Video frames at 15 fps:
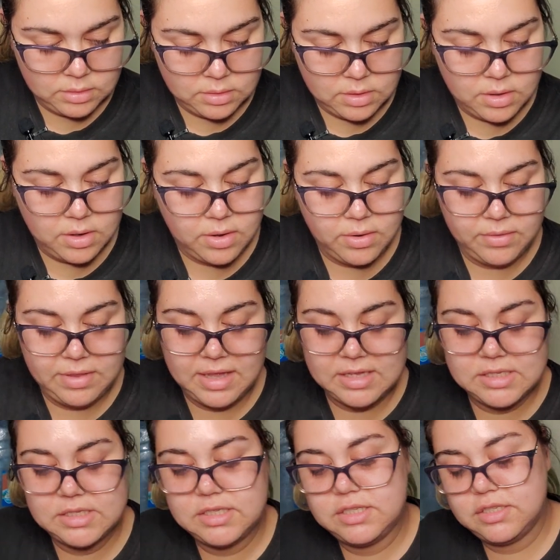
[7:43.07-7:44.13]
Oh,
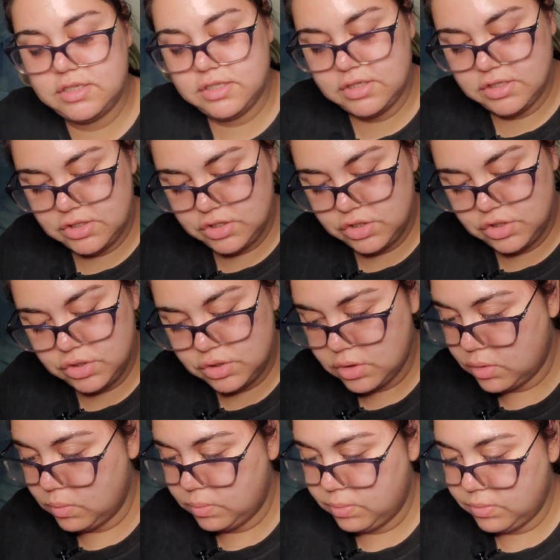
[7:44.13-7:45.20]
that's
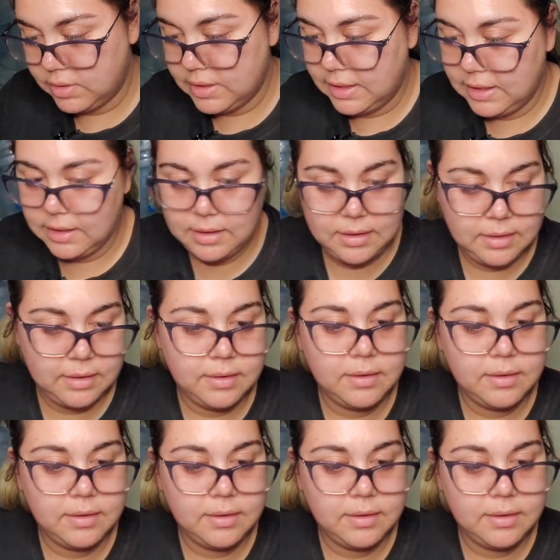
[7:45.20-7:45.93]
so pretty.